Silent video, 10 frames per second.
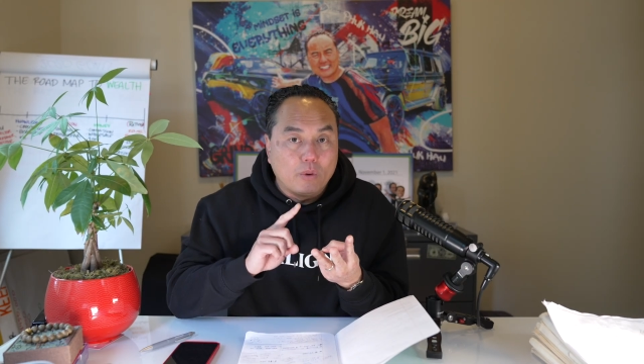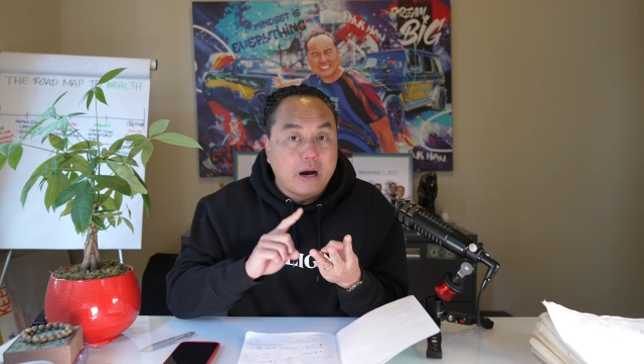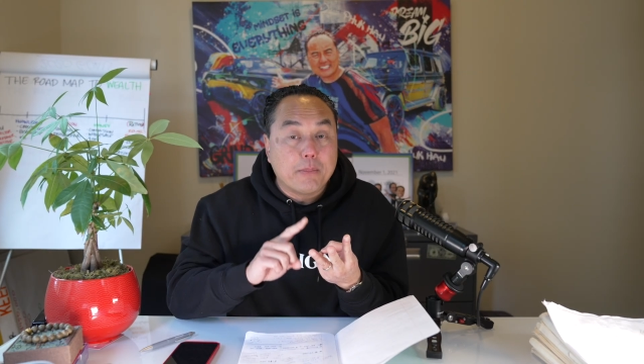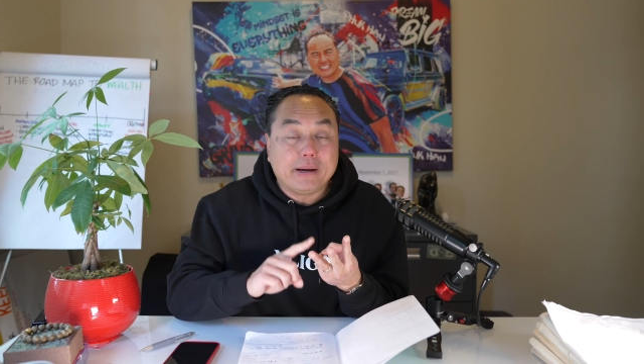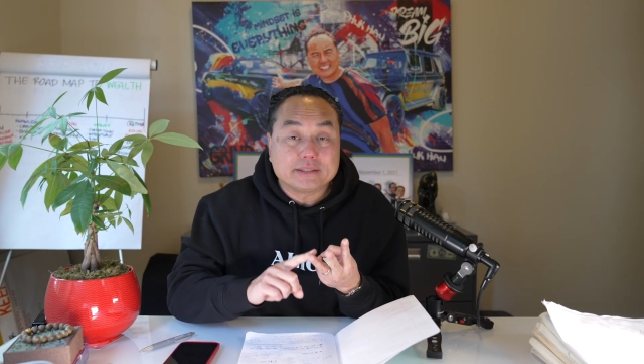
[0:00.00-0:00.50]

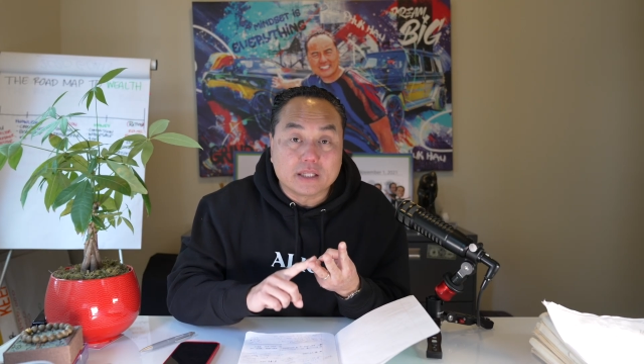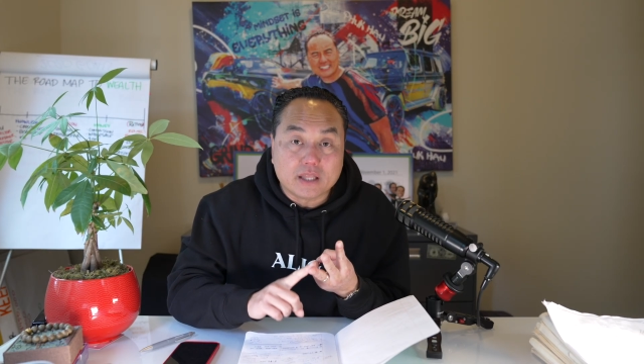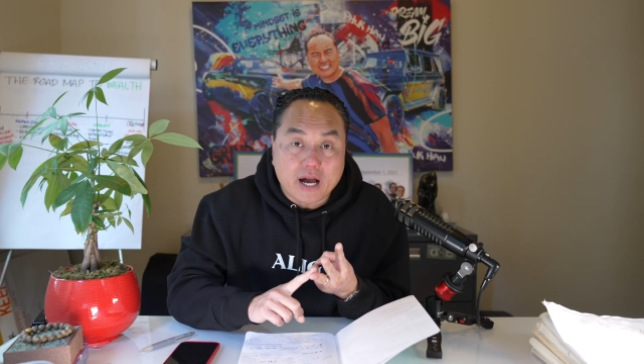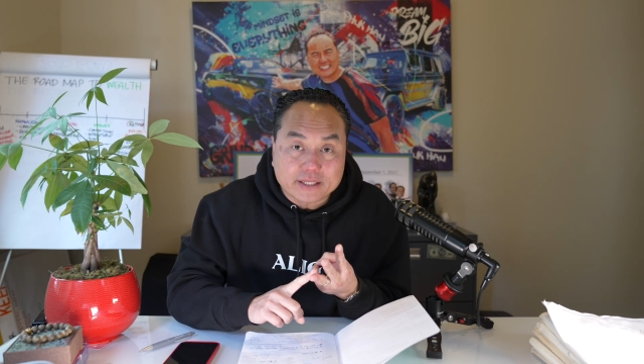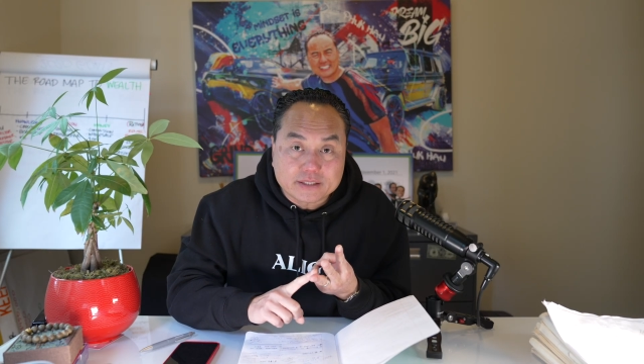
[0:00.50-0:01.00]
how big is the
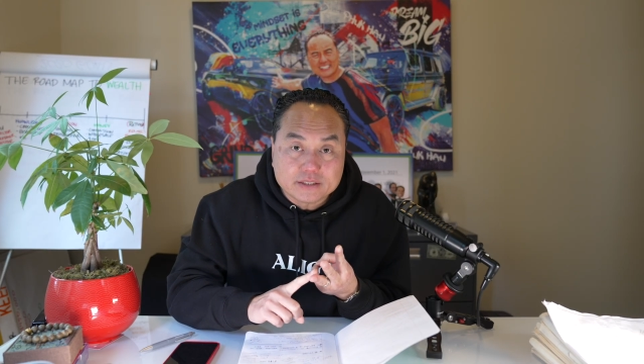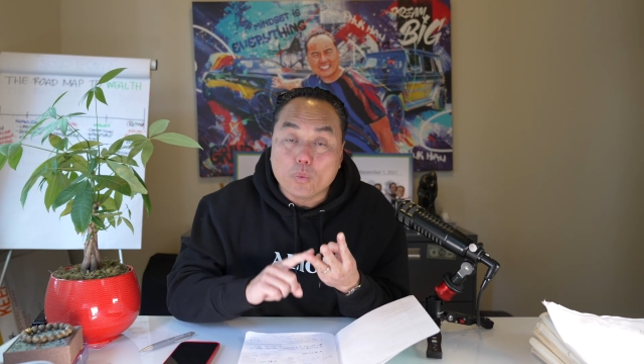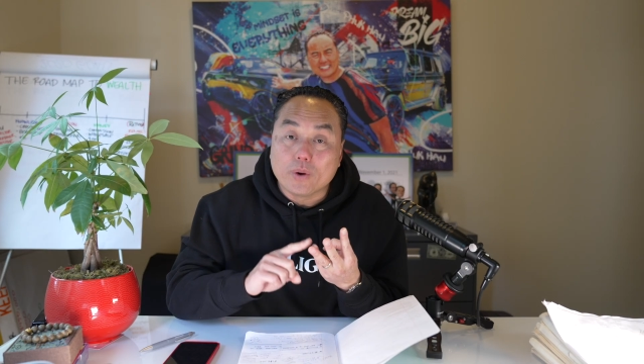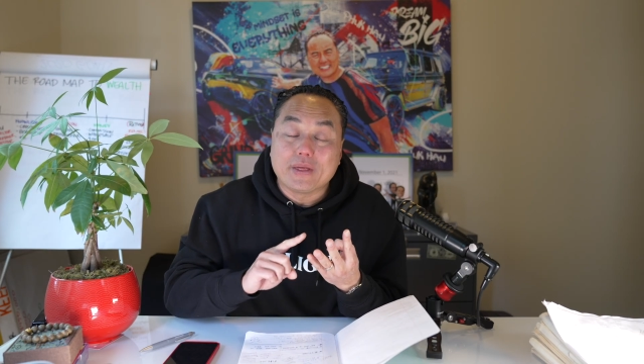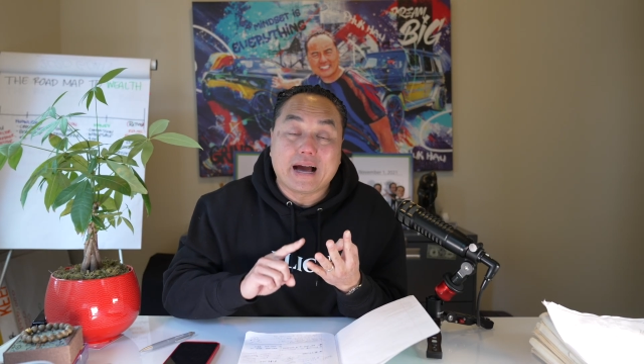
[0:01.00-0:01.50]
lot,
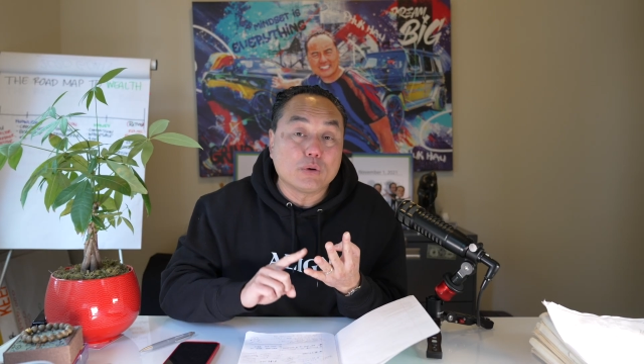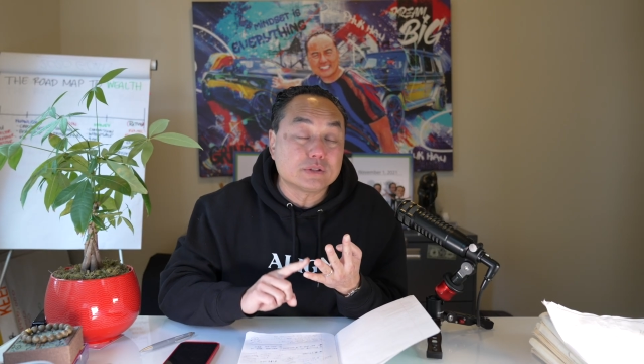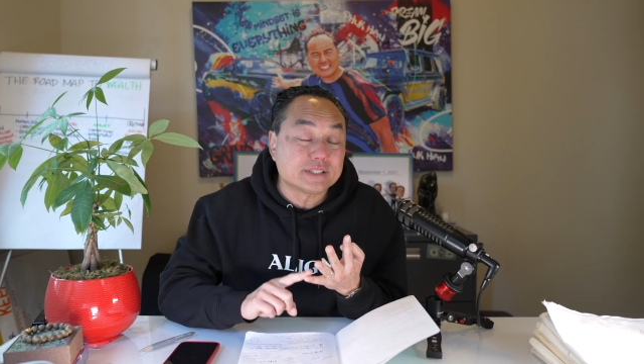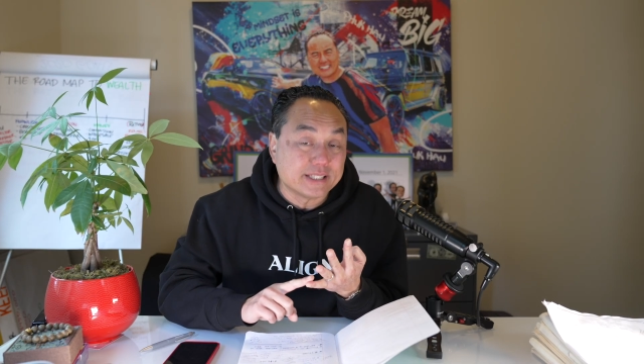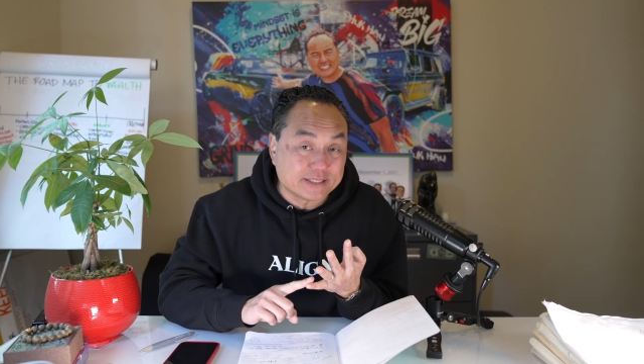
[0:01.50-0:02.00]
where the
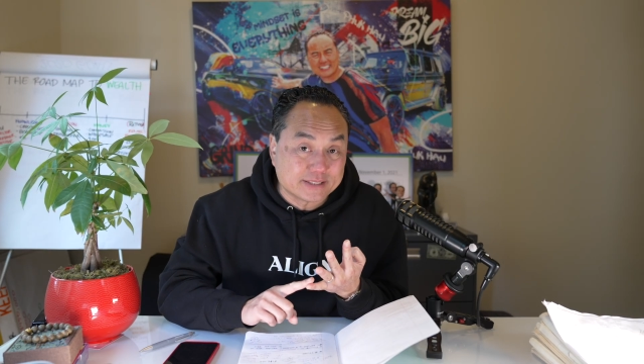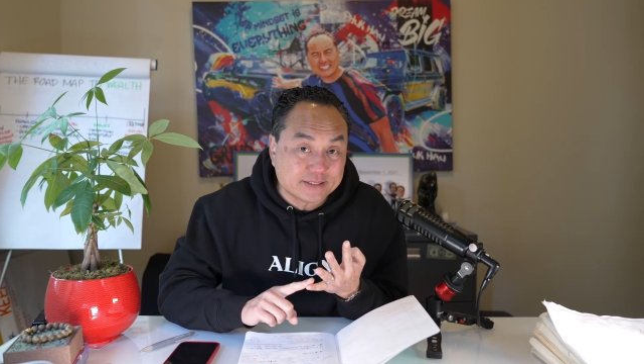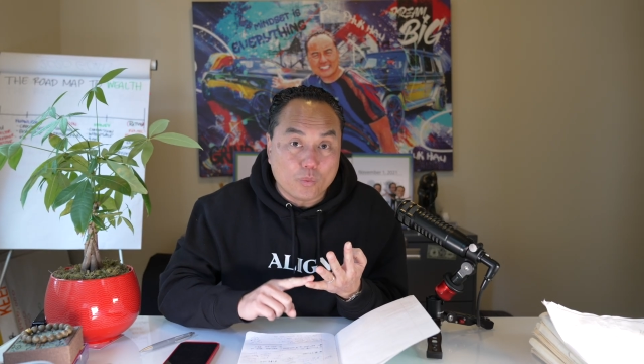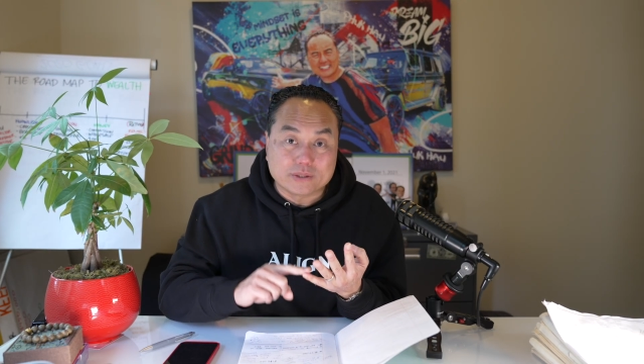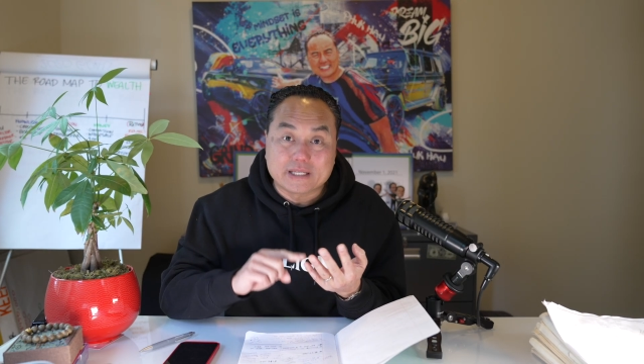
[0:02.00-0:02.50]
house sits,
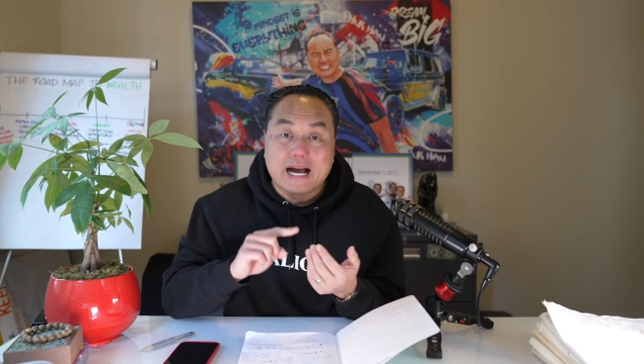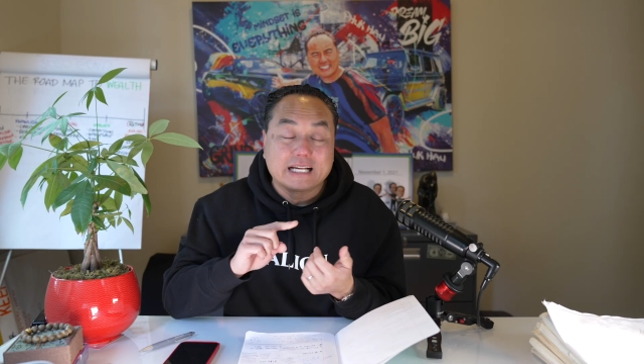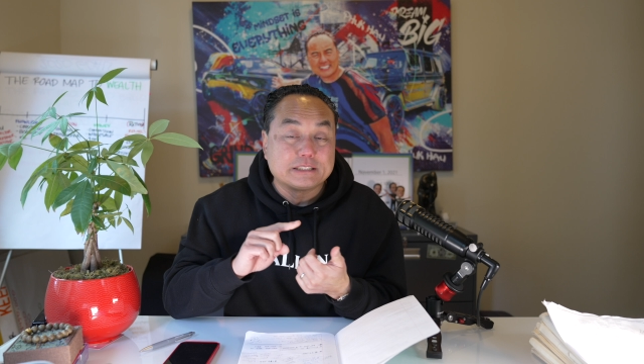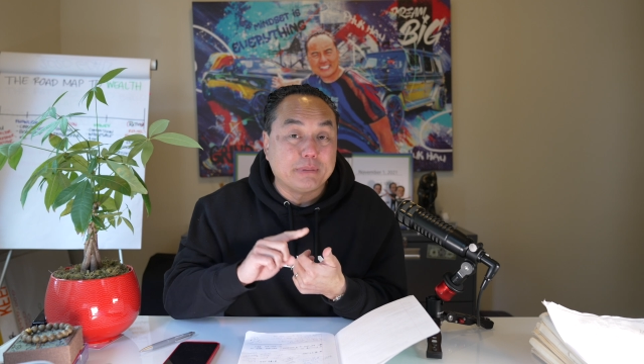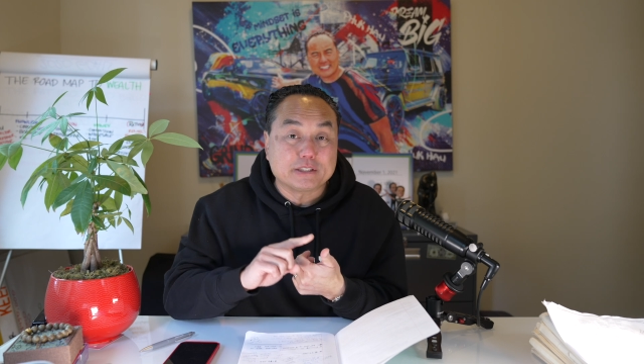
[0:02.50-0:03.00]
what's the
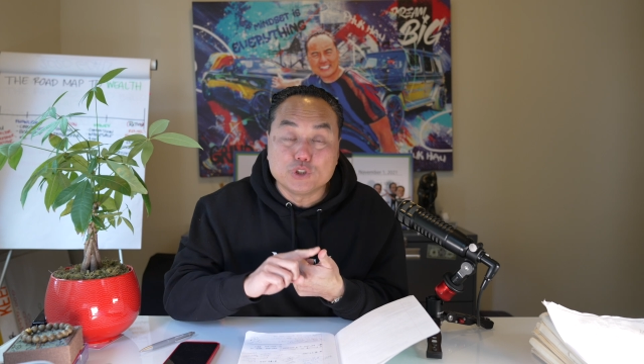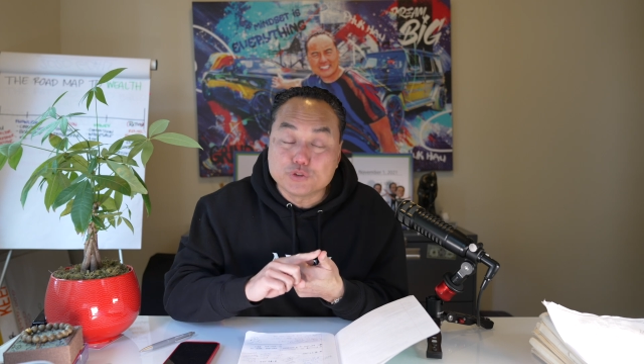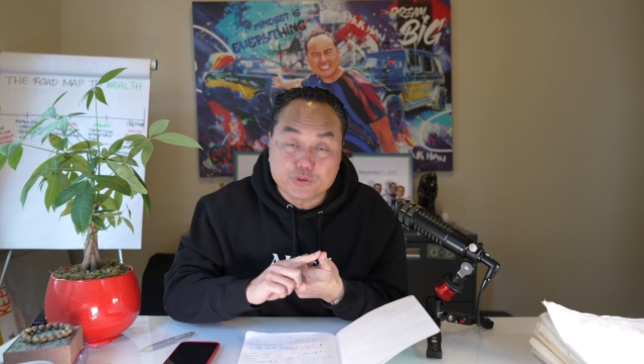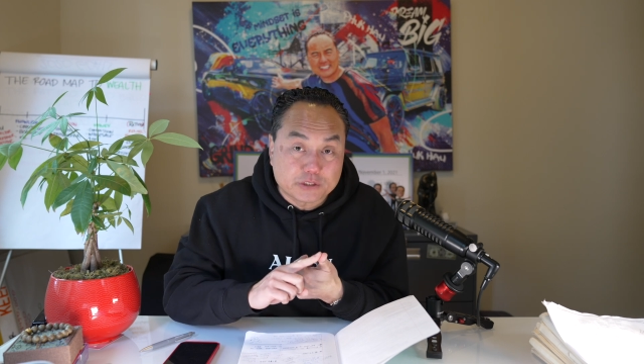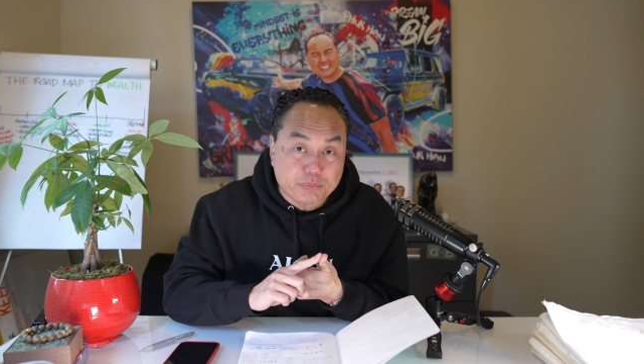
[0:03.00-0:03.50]
highest and best
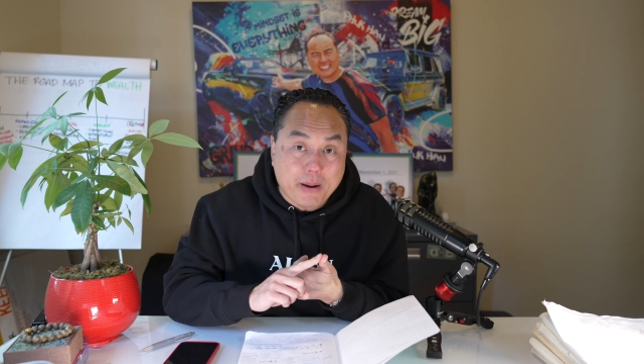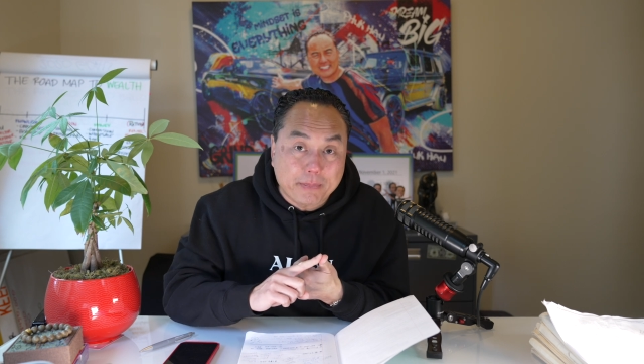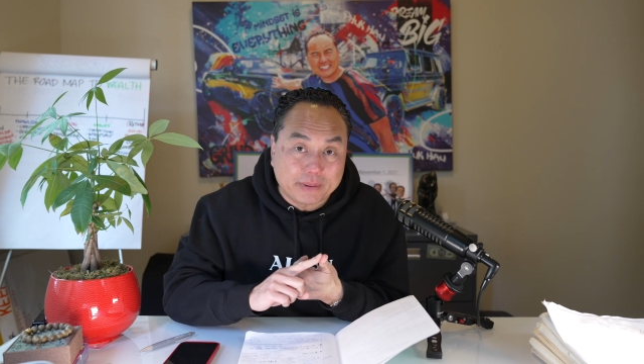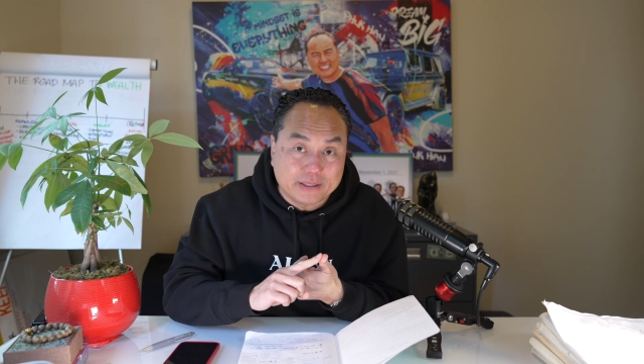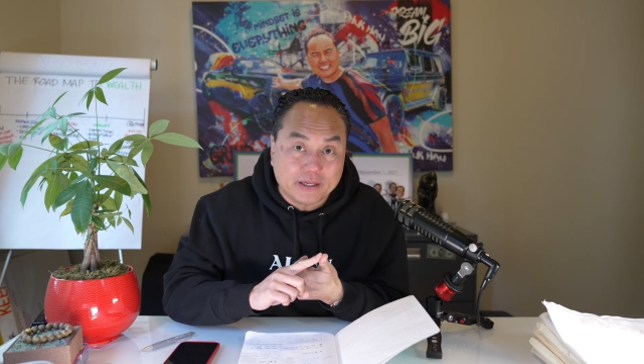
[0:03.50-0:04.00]
use for this
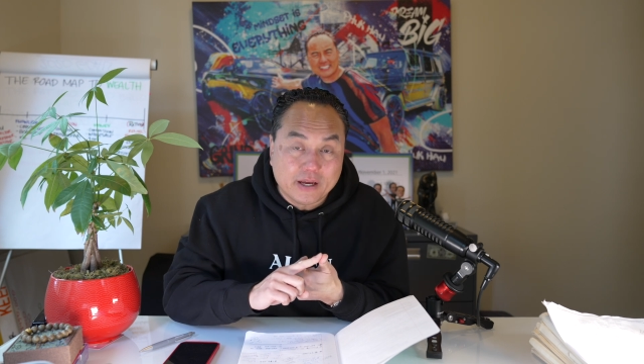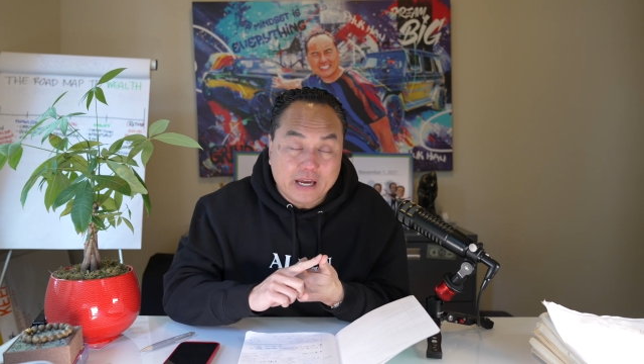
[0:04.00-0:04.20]
property.